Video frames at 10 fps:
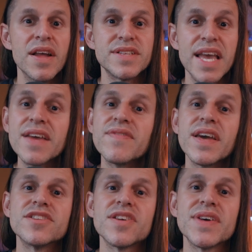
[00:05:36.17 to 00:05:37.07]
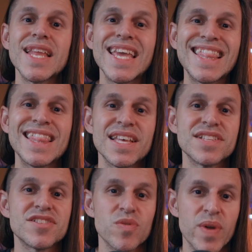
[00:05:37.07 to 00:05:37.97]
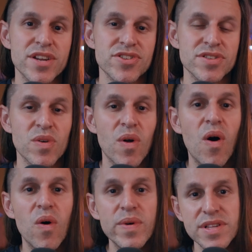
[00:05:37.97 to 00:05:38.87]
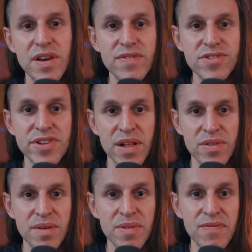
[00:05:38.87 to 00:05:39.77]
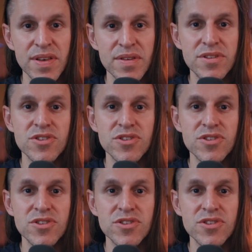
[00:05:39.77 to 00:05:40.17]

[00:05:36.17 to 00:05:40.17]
take advantage of it in this direction. Don't always go for shallow depth of field.